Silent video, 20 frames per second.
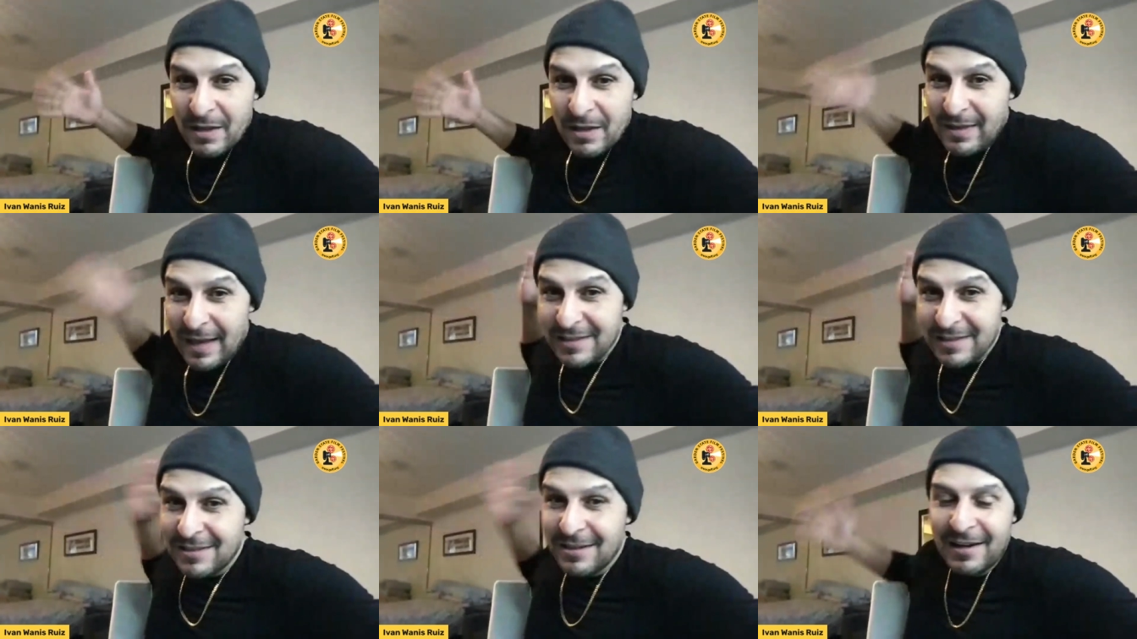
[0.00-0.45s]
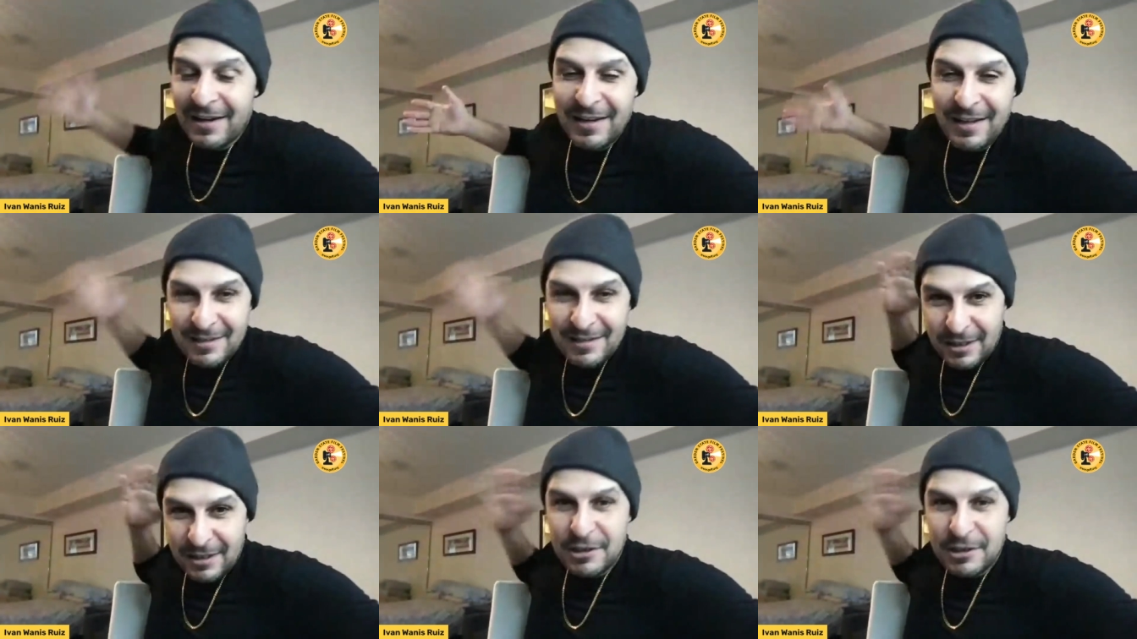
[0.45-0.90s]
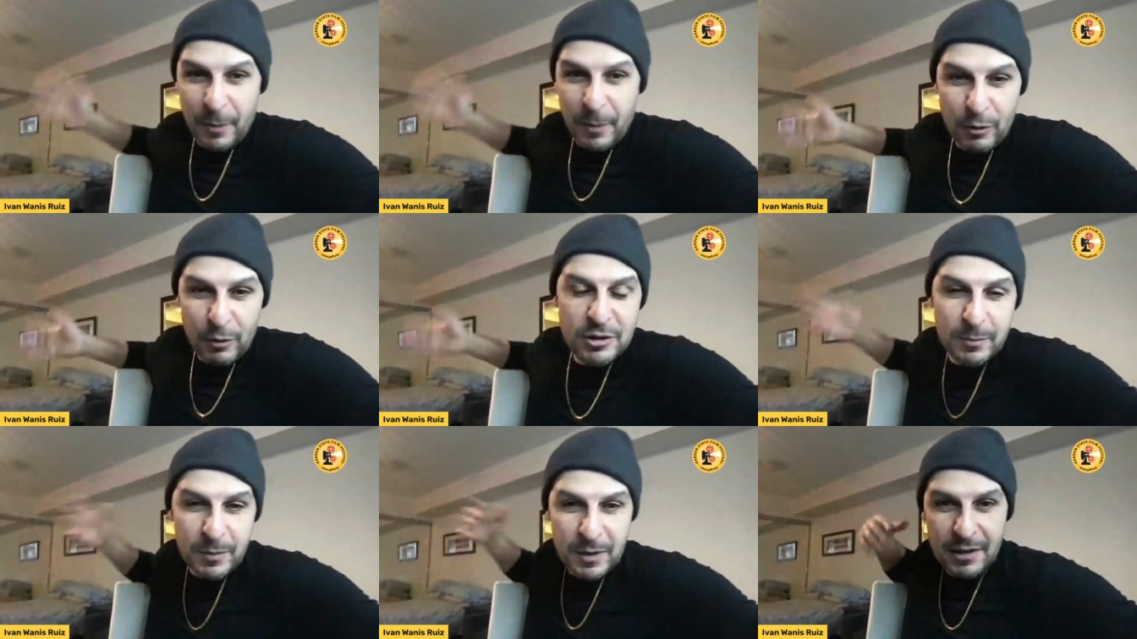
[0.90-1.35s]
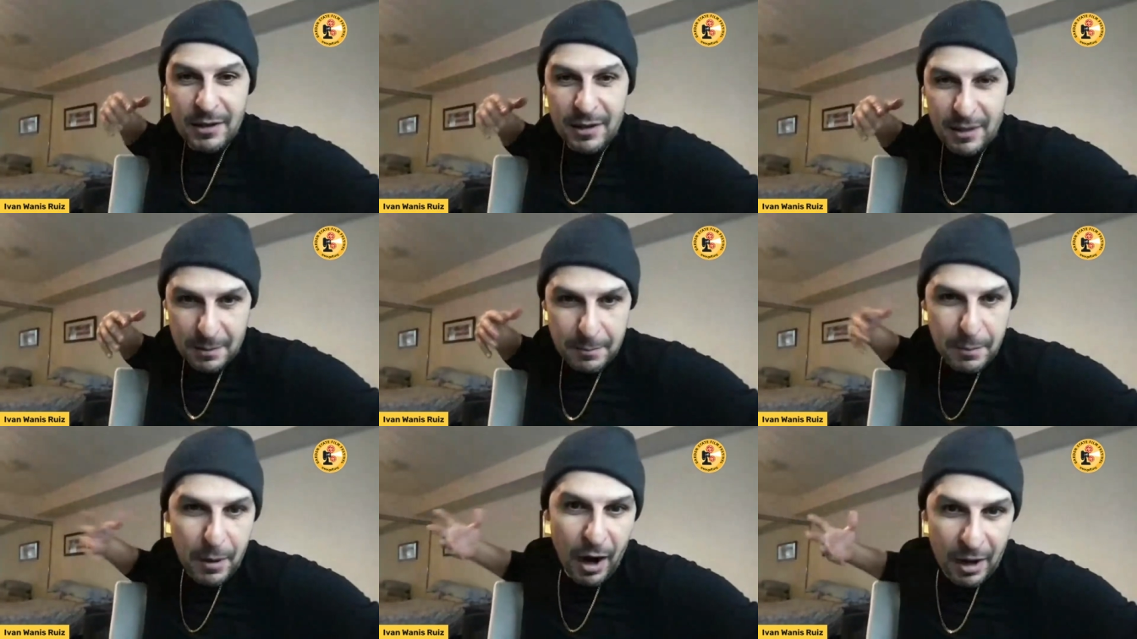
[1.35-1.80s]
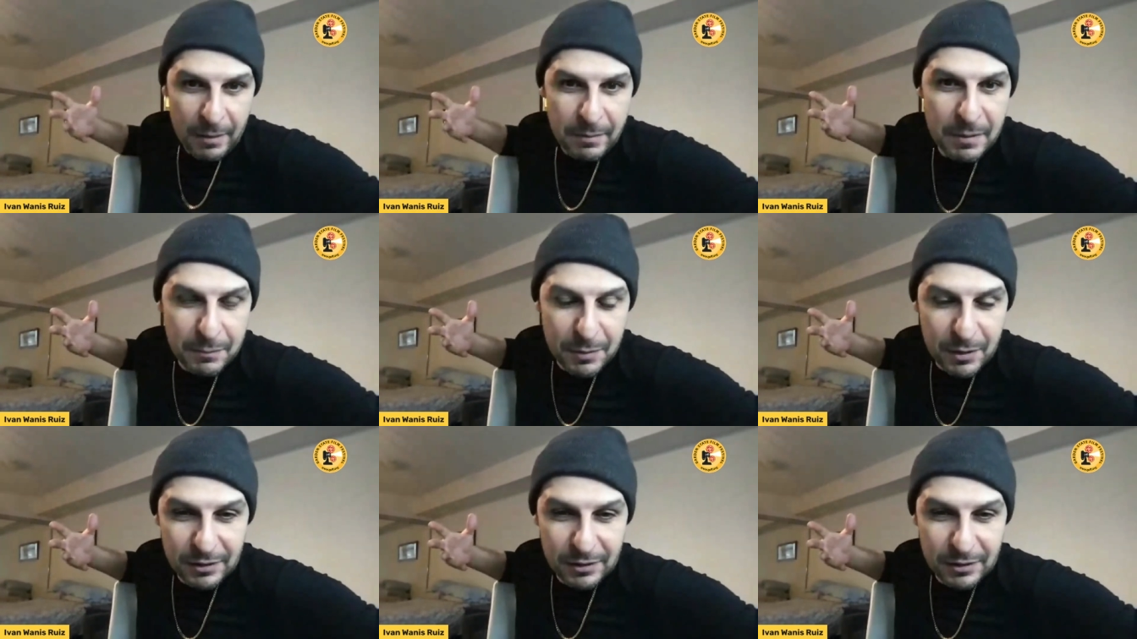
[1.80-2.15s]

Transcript: that's not it's it's supposed to be an apartment